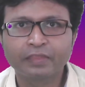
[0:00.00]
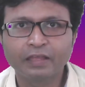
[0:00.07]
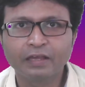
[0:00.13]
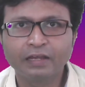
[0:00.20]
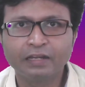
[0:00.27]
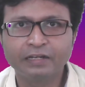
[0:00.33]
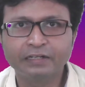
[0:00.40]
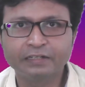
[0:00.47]

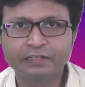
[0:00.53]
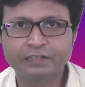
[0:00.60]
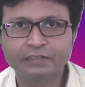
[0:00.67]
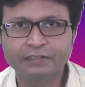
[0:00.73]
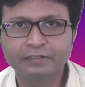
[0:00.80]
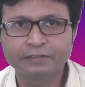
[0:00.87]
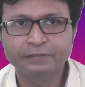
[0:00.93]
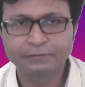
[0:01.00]
And
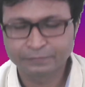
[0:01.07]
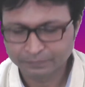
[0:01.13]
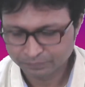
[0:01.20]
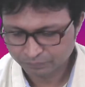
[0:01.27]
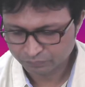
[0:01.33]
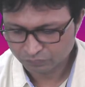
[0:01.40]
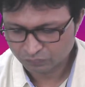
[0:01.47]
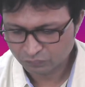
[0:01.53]

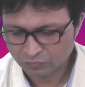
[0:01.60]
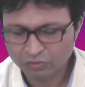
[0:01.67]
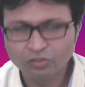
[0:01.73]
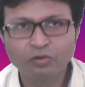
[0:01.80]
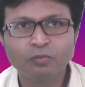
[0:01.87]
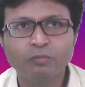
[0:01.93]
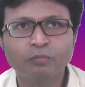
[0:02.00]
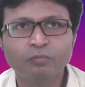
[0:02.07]

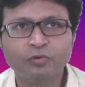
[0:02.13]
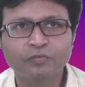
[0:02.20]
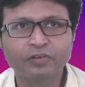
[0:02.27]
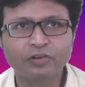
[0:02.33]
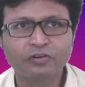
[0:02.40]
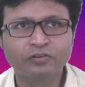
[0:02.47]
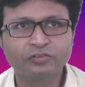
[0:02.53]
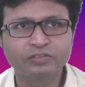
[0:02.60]

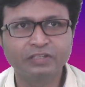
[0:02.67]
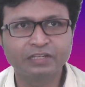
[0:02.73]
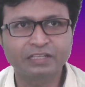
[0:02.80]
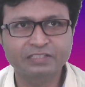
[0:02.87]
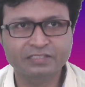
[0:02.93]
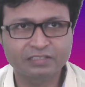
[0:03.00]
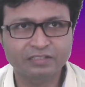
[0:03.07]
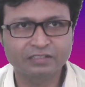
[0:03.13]
moving on to the
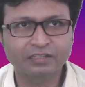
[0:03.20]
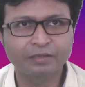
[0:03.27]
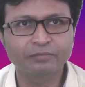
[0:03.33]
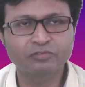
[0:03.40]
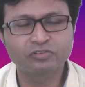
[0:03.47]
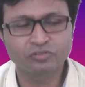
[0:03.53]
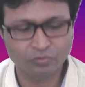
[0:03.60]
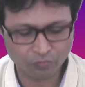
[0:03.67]
next
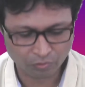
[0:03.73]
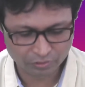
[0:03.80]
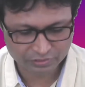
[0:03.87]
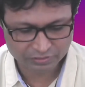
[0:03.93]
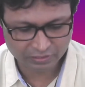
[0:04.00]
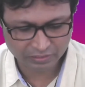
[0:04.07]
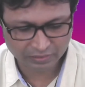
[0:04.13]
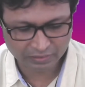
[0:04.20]
time. So, what
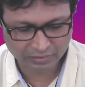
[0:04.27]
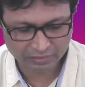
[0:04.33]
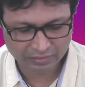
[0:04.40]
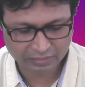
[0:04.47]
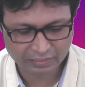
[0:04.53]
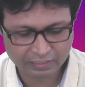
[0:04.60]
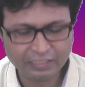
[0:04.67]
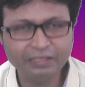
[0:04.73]
is the
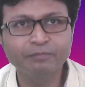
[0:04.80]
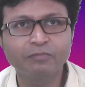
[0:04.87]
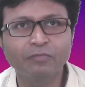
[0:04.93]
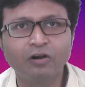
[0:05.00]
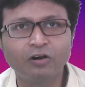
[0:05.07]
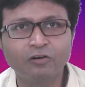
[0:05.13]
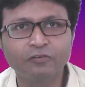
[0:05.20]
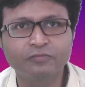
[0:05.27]
theme
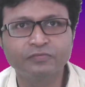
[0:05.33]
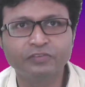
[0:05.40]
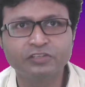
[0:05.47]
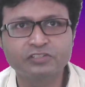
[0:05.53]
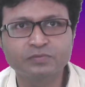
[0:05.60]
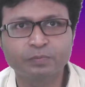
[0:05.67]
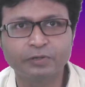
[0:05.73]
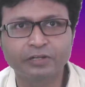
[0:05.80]
of
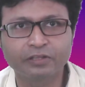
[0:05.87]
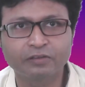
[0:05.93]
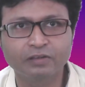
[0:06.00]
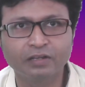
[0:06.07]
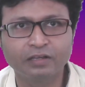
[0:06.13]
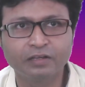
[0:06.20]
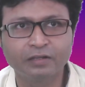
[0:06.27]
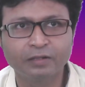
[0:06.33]
this
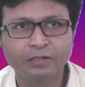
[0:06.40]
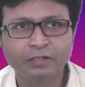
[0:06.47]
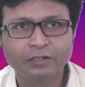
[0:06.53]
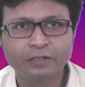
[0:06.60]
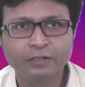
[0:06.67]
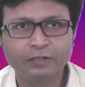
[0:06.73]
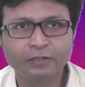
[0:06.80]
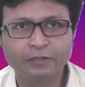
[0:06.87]
particular,
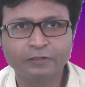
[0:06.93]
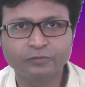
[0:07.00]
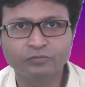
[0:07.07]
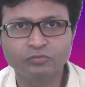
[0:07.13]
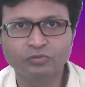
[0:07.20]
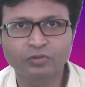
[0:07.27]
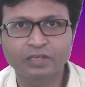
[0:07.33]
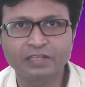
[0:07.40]

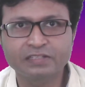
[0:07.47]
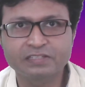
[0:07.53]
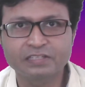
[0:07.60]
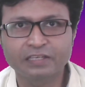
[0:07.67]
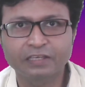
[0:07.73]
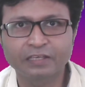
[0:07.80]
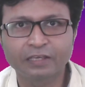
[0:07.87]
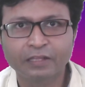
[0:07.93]
you can
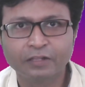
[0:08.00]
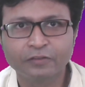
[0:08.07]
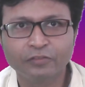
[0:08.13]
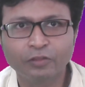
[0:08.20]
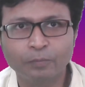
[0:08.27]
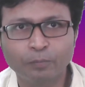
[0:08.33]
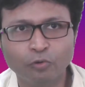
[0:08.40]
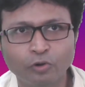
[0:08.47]
say,
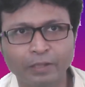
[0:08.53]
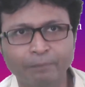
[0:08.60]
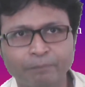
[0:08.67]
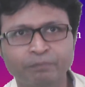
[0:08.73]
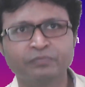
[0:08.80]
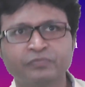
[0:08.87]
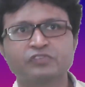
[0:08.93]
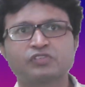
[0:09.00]
the poem?
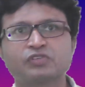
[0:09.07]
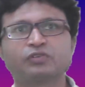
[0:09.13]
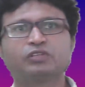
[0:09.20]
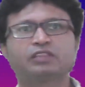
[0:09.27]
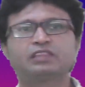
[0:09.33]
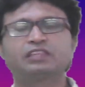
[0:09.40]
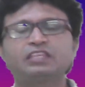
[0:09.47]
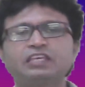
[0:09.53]
So,
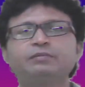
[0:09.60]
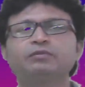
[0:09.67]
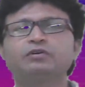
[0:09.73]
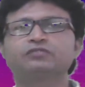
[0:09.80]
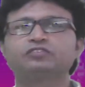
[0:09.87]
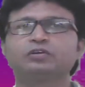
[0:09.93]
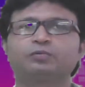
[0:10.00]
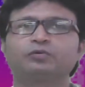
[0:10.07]
the theme
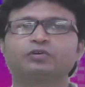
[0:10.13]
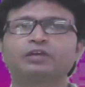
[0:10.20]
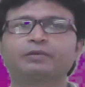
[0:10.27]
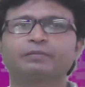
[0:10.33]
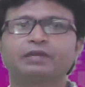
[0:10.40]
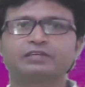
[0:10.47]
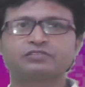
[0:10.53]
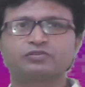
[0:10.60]
of the
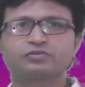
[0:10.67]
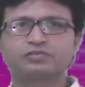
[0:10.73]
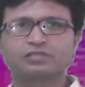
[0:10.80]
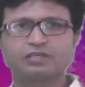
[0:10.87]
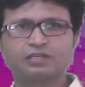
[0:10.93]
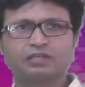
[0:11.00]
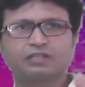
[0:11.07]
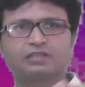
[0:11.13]
poem, as you
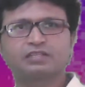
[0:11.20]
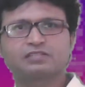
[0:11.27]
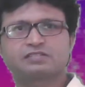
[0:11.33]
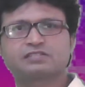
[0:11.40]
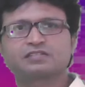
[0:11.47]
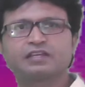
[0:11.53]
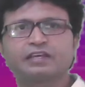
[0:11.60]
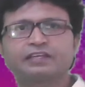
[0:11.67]
see in
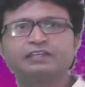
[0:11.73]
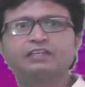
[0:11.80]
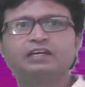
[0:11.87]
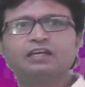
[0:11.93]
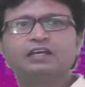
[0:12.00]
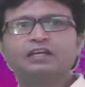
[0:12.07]
this slide,